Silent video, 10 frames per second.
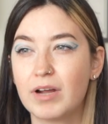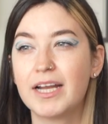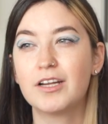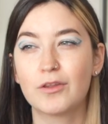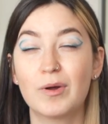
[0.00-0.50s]

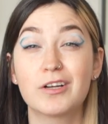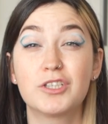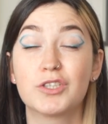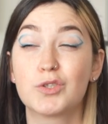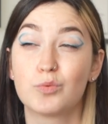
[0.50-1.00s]
right in the water
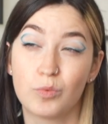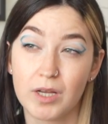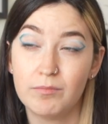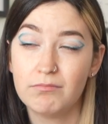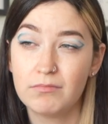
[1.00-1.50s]
to
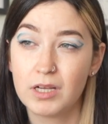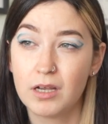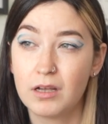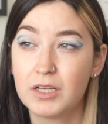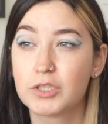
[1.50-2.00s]
swim.
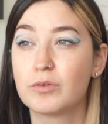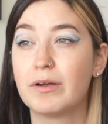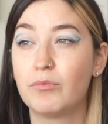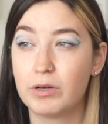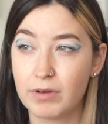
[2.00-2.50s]
So I
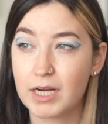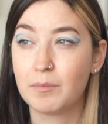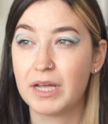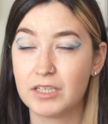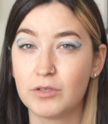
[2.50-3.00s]
would
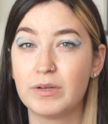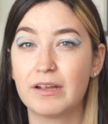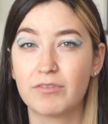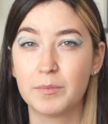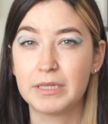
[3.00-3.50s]
recommend doing
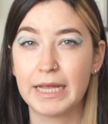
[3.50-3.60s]
it from